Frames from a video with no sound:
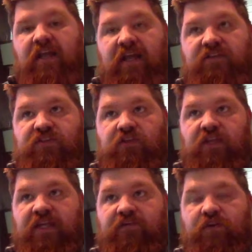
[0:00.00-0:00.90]
And so
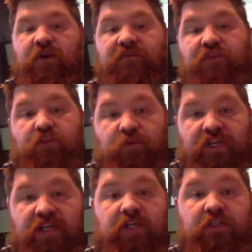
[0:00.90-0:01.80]
like if you have
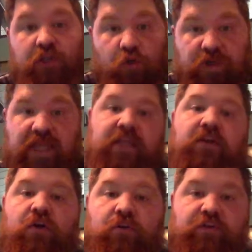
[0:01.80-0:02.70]
3 low
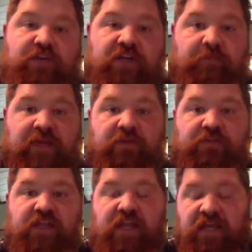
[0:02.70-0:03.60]
gain overdrive
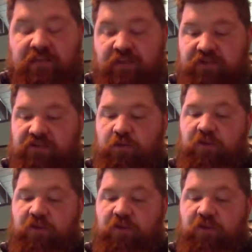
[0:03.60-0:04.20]
pedals and then you say,